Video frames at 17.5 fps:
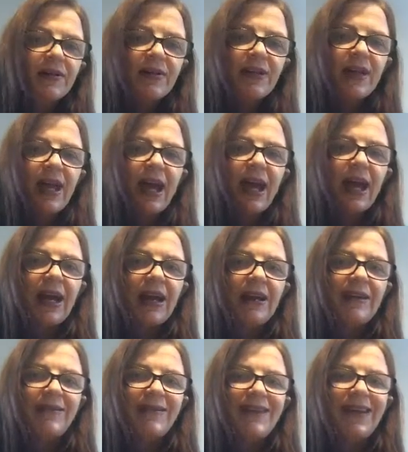are
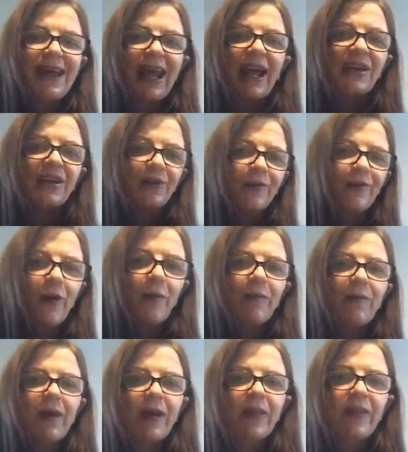getting less
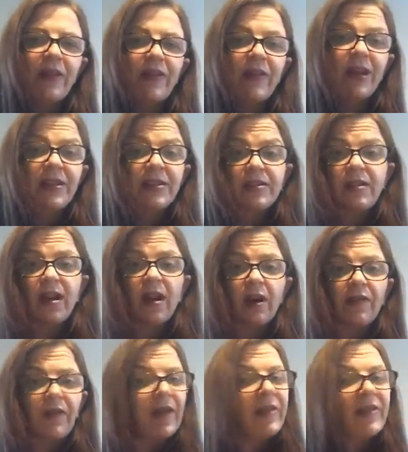from me than they
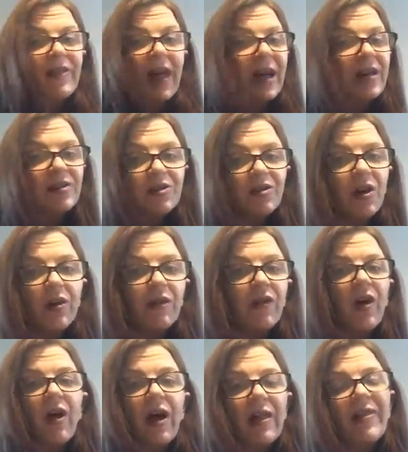deserve. And that's not
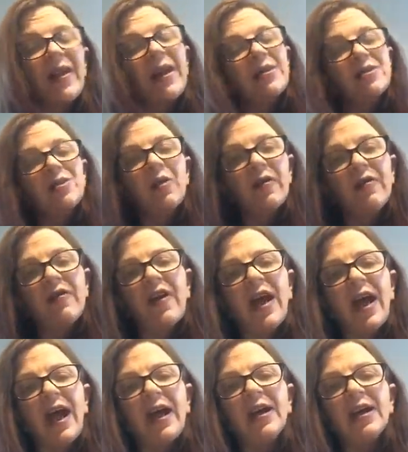right. That's not
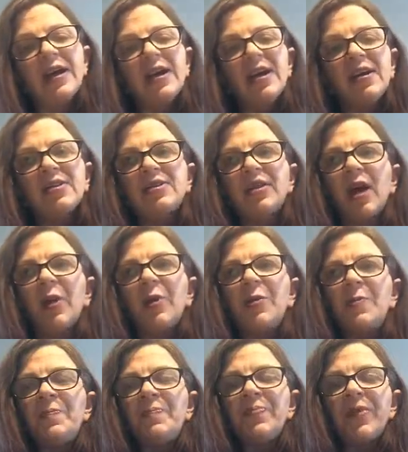fair. So
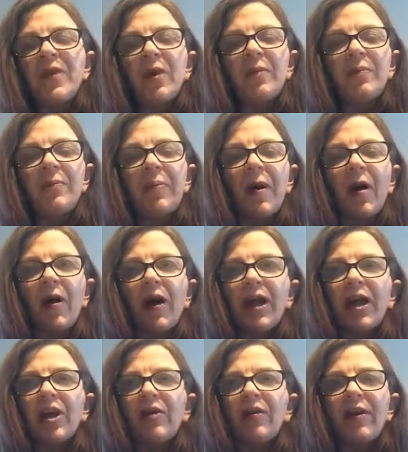
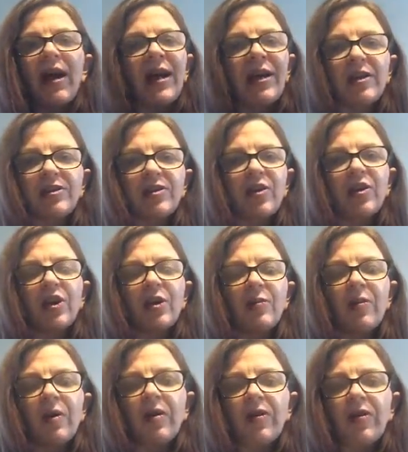by creating a
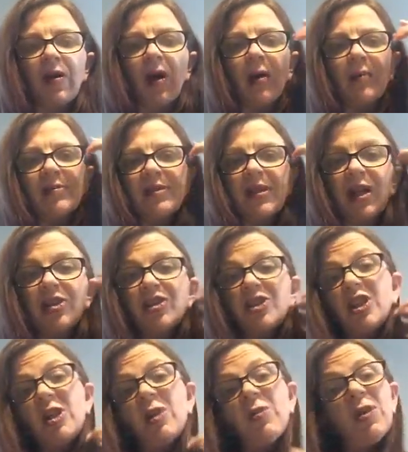document that I'm saying, do
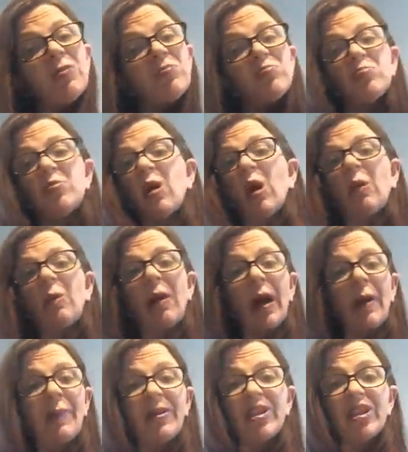you know what, I'm
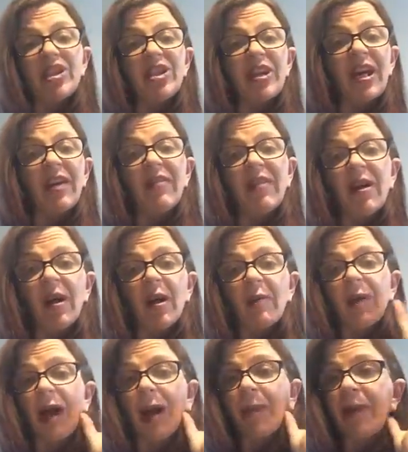happy to share it, I'm
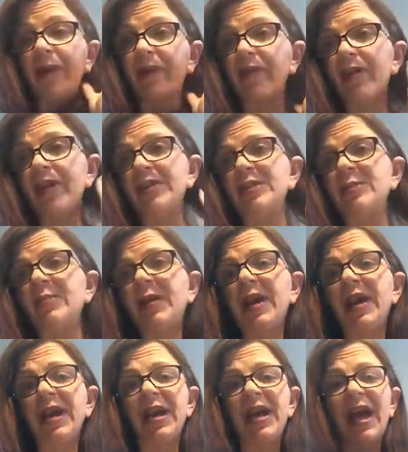happy for it to
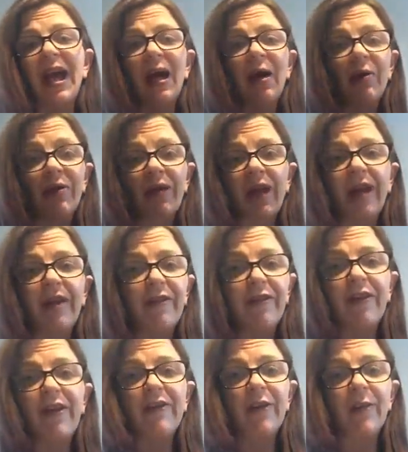be out there
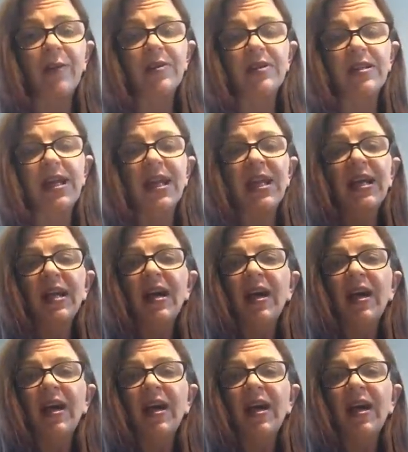for everybody,